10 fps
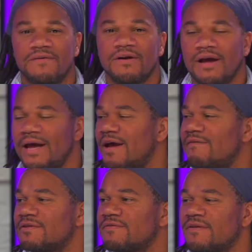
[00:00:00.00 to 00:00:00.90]
fear I
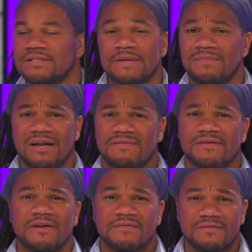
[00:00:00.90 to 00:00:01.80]
have, as far as, I'm not
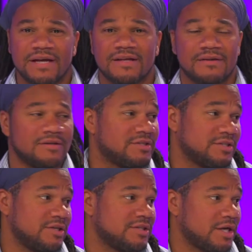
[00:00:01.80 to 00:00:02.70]
afraid of, like, this
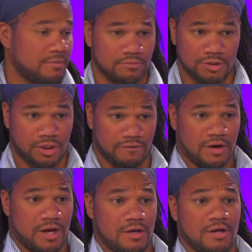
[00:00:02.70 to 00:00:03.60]
sounds like I'm a tough
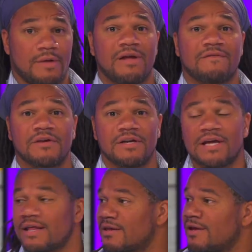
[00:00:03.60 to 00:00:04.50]
guy. I'm not afraid of
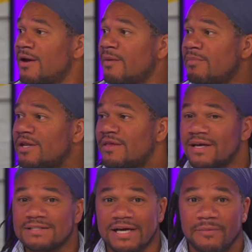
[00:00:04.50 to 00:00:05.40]
death, but the thing
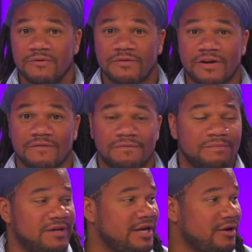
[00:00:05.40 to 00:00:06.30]
is, I'm afraid
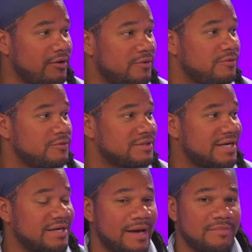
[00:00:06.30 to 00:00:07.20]
of getting old
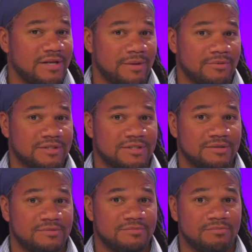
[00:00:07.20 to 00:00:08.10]
and not being able
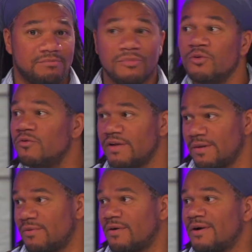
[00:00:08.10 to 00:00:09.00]
to move
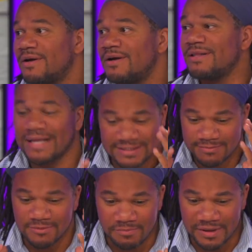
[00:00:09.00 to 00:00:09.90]
anymore. That's
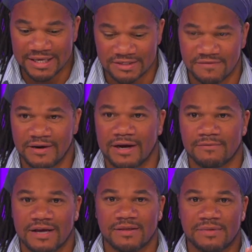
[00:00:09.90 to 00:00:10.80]
the biggest fear. I'd
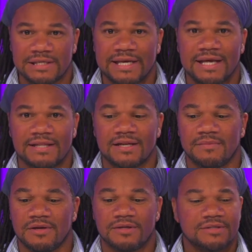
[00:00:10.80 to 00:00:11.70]
rather be dead than to
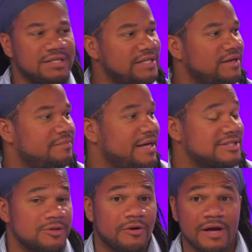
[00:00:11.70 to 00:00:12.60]
be sitting in the
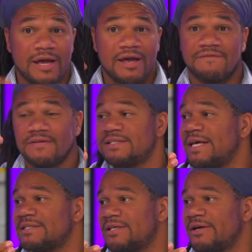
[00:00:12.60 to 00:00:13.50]
bed. So if it
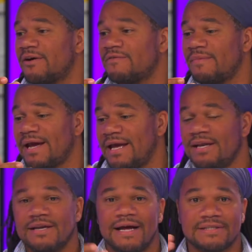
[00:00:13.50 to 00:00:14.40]
takes a year off my
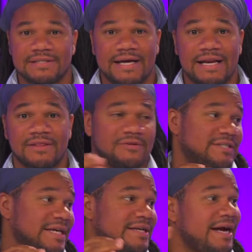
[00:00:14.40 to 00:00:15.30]
89th to 90th, or
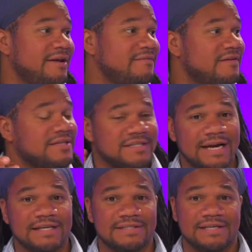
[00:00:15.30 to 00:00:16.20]
say 95th to
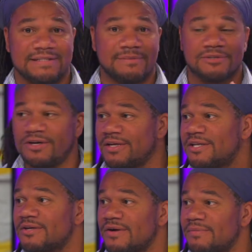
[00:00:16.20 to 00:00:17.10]
96th, and I'm starting to get
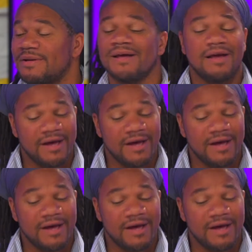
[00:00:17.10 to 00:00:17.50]
decrepit,